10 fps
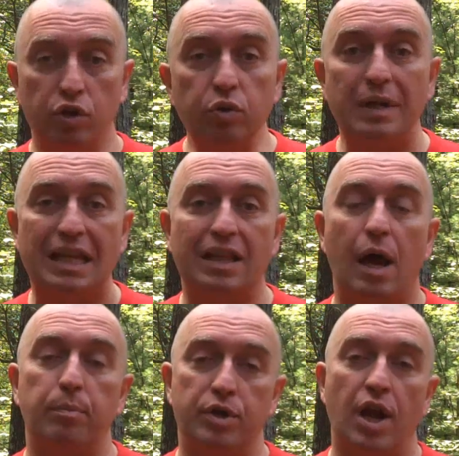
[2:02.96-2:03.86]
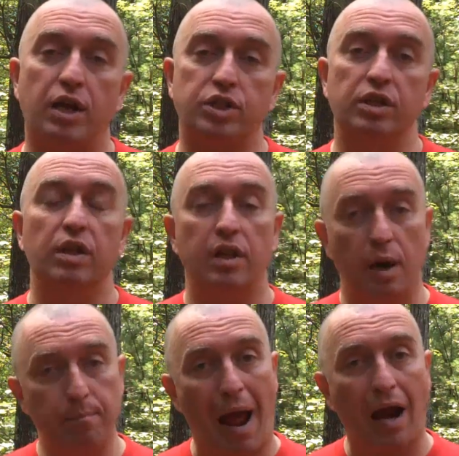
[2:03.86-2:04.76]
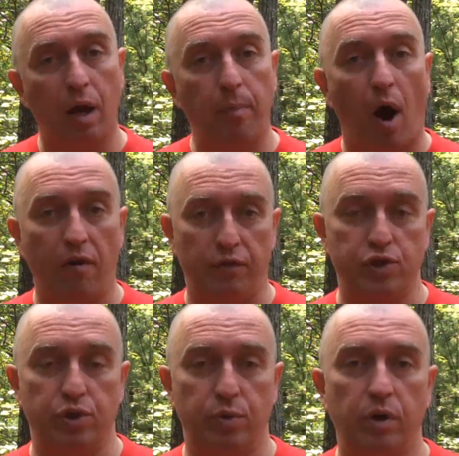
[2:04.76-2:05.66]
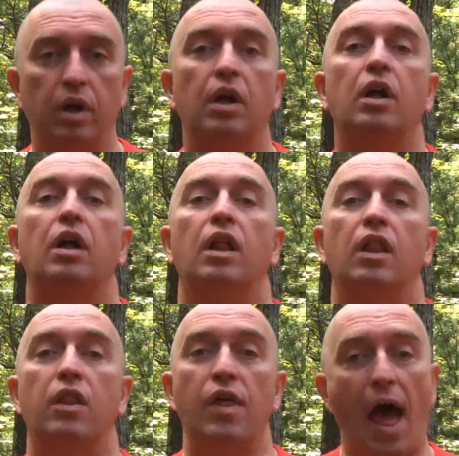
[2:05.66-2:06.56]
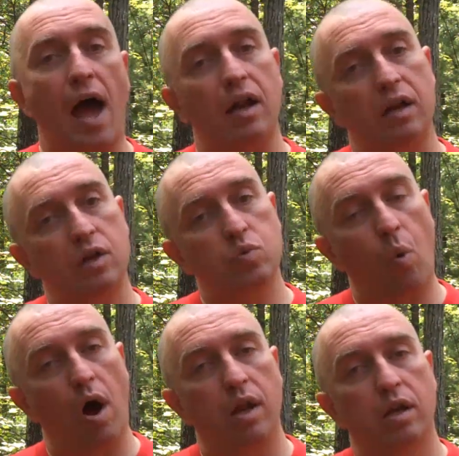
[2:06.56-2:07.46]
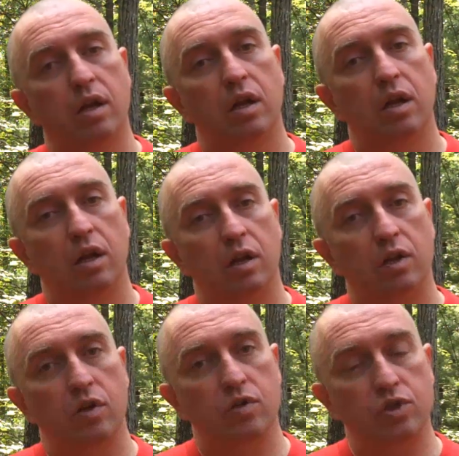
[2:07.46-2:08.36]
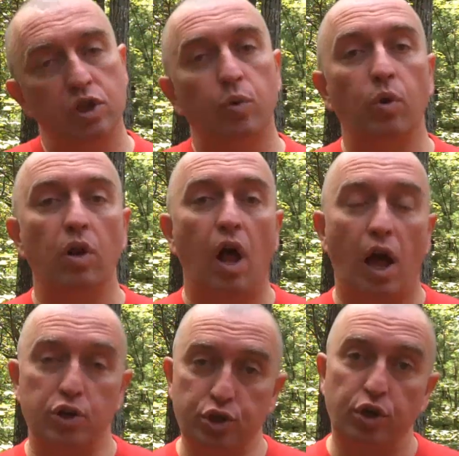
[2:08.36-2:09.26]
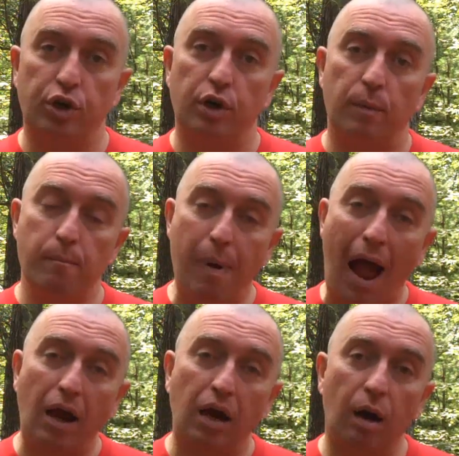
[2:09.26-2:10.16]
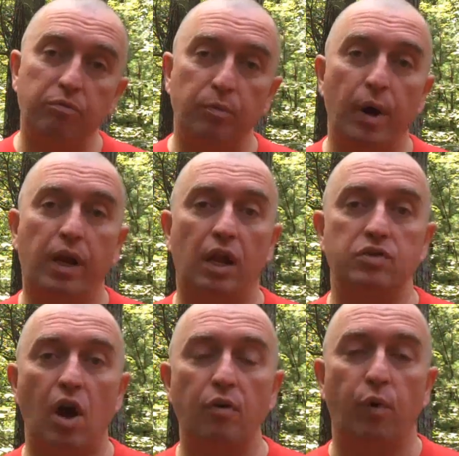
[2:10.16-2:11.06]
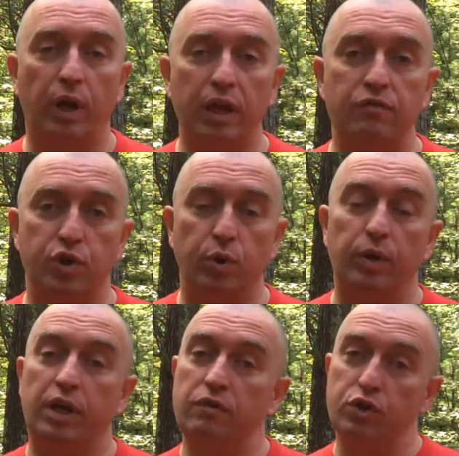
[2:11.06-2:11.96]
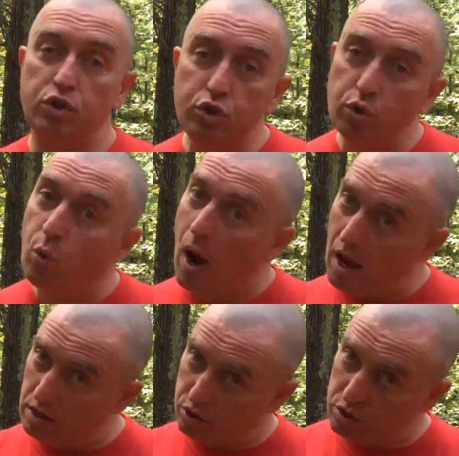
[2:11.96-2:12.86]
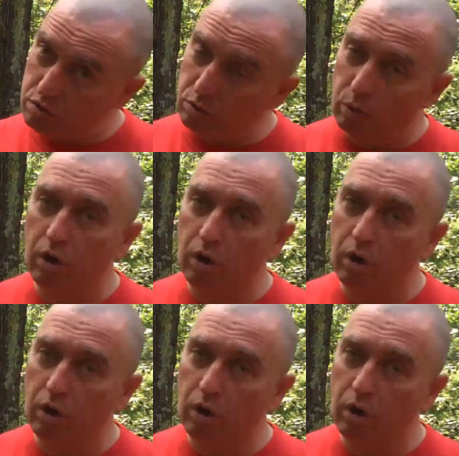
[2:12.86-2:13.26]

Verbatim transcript: You need that protection that a backup offers you. That is what SQL Azure Backup from Red Gate Software gives you. It gives you two ways to